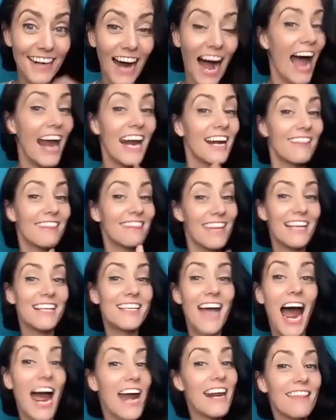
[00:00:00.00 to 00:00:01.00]
I didn't
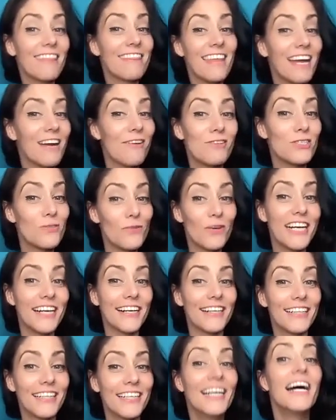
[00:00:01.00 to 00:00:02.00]
think I didn't think it was
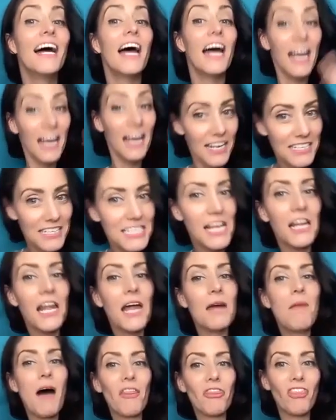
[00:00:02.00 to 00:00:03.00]
real until
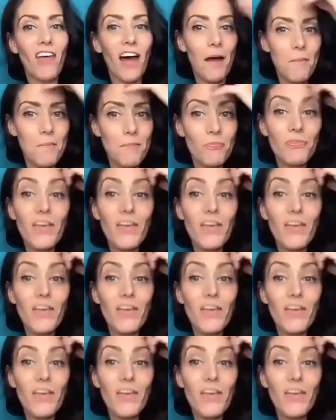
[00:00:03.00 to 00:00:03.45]
I met them.